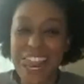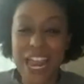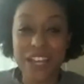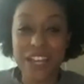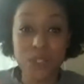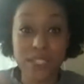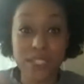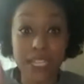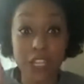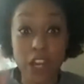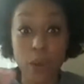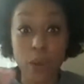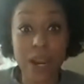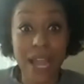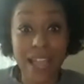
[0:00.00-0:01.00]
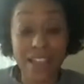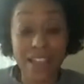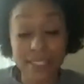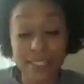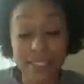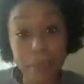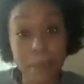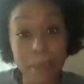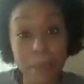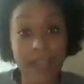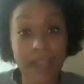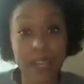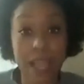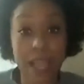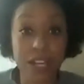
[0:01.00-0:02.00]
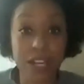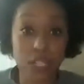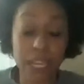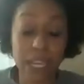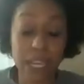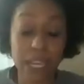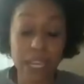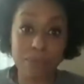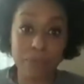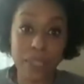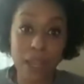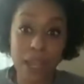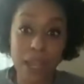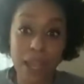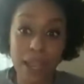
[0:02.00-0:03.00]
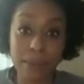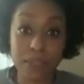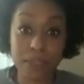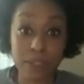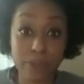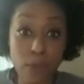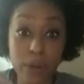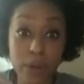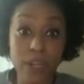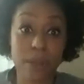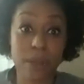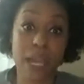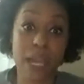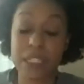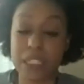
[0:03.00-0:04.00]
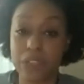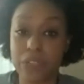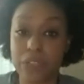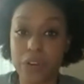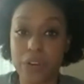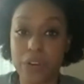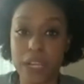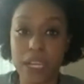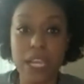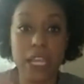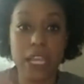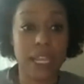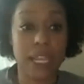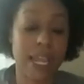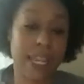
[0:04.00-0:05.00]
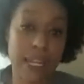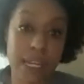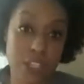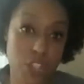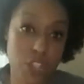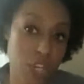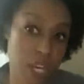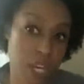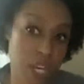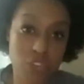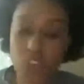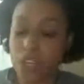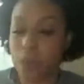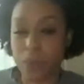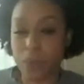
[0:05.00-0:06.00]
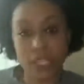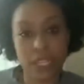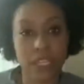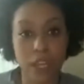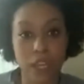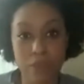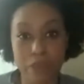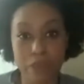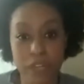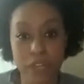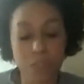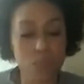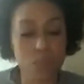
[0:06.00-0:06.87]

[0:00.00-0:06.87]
and you say, you know what, I had the sample pack. Actually, I'm uh, I'm T40. I'm not T30. Can I get an exchange? And we'll take care of it for you because we